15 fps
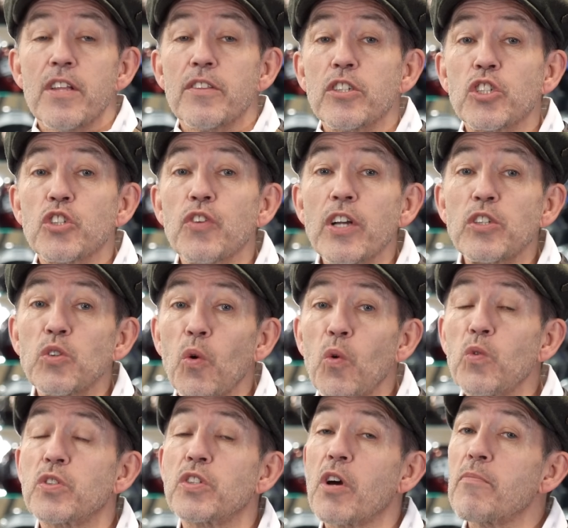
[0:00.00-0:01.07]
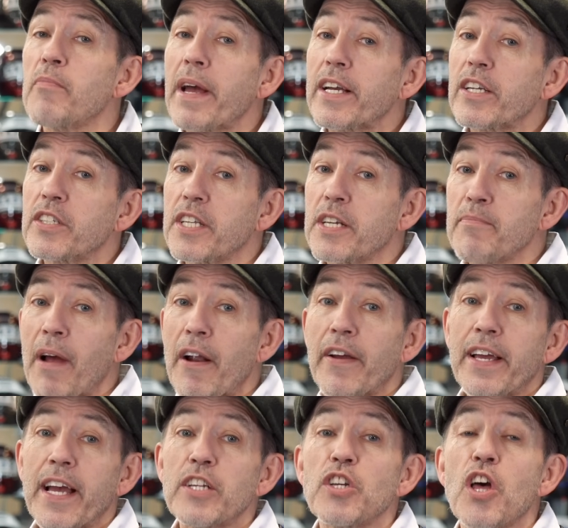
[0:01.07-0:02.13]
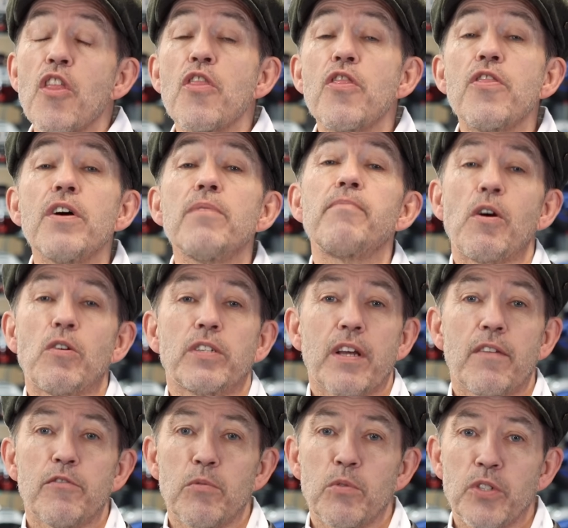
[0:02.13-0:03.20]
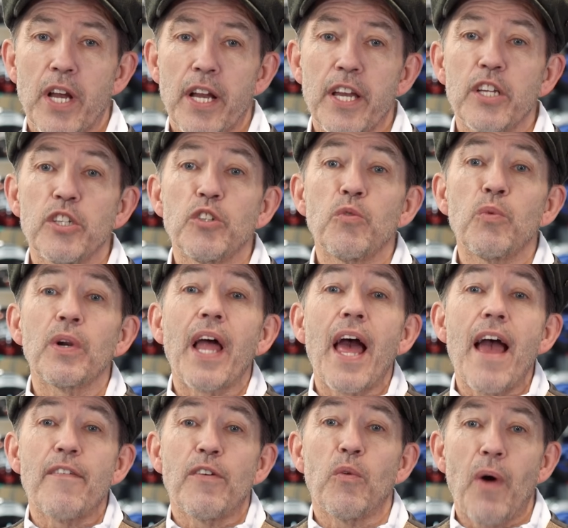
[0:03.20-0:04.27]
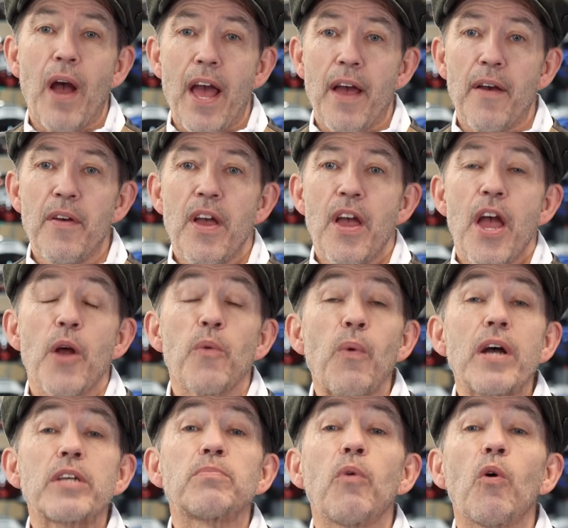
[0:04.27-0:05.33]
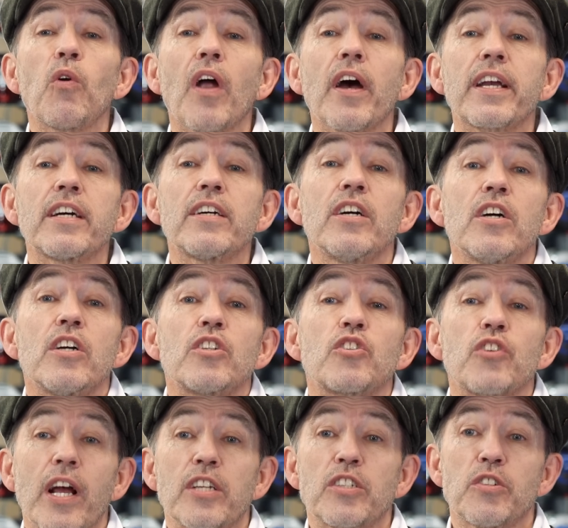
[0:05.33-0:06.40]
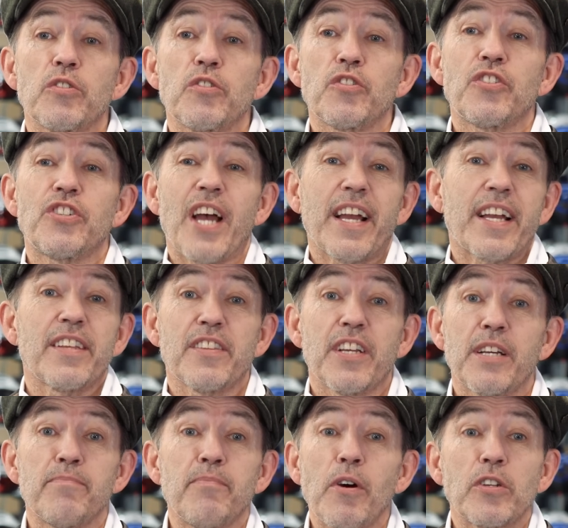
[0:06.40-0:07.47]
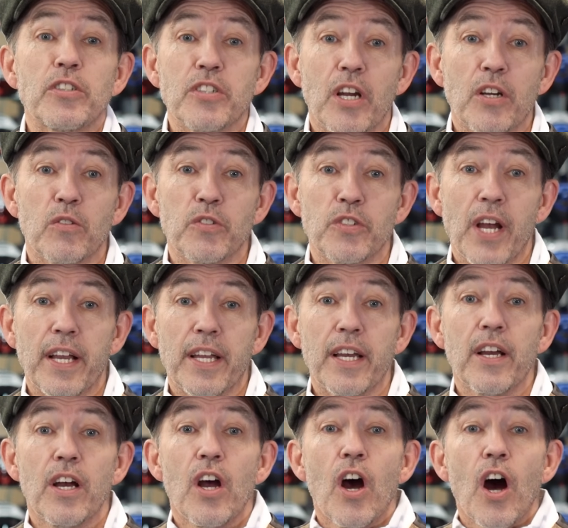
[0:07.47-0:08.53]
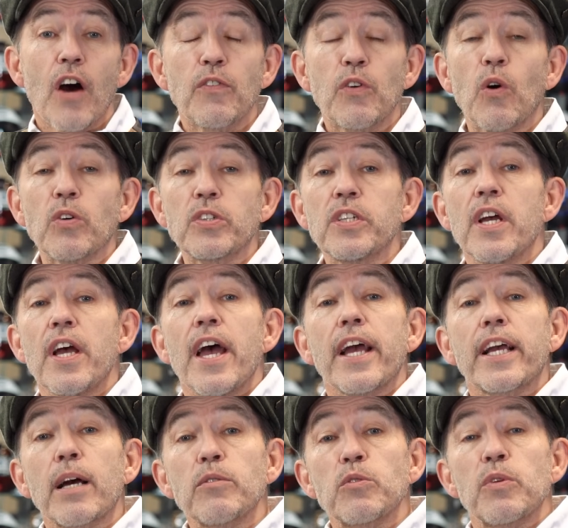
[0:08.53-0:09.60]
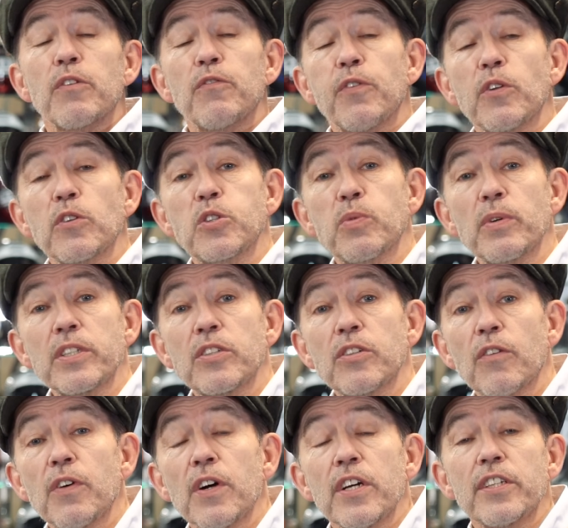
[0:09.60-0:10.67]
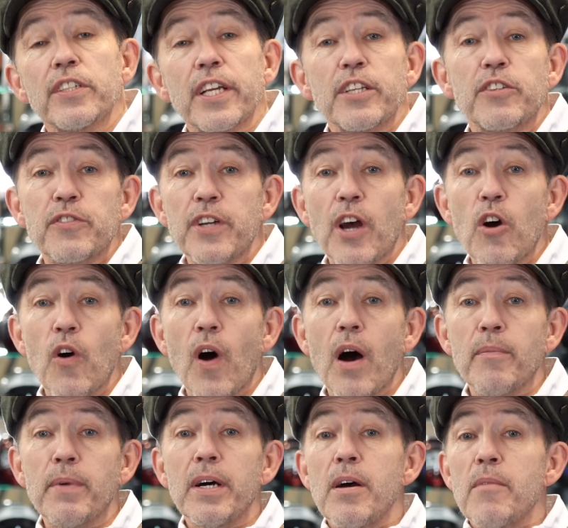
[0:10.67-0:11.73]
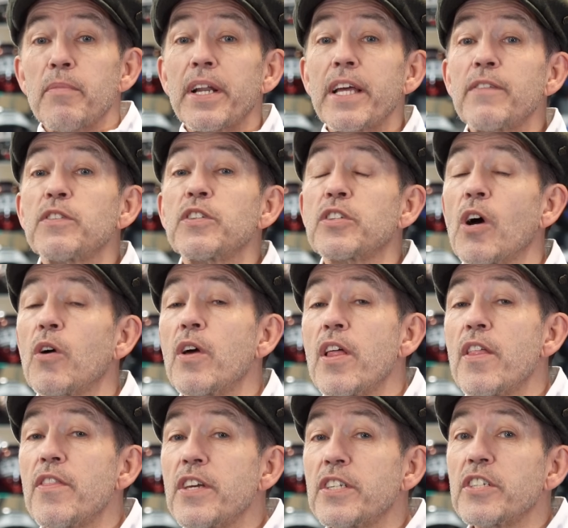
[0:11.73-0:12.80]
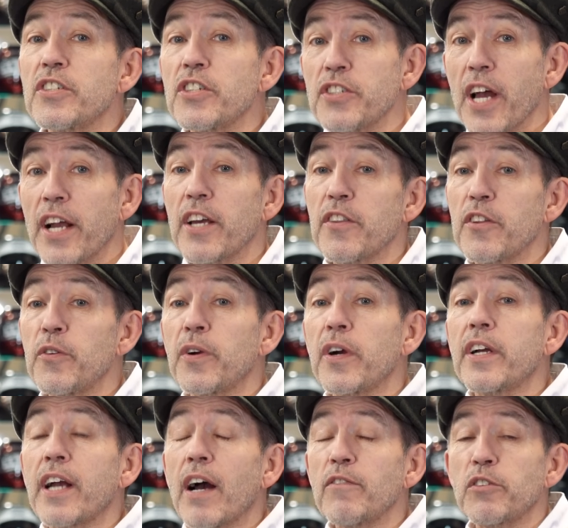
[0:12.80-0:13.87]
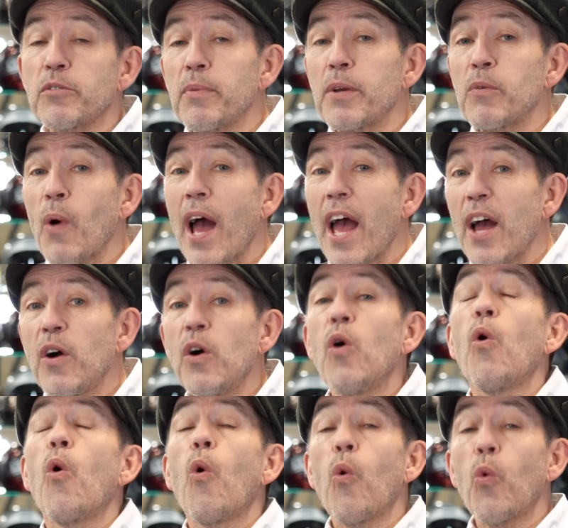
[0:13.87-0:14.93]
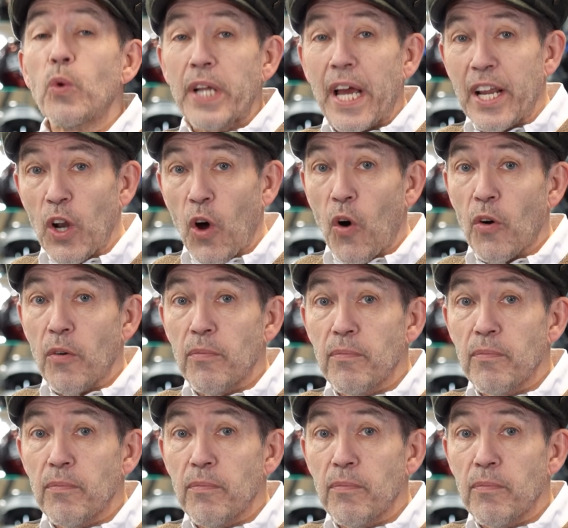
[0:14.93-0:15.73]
The stretch also makes the Marrakesh the most comfortable jacket you will ever wear. It wears more like a tracksuit jacket than a motorcycle jacket. Of course, it comes with a full suite of D30 armour, but even so, this is a jacket that you could comfortably wear all day long.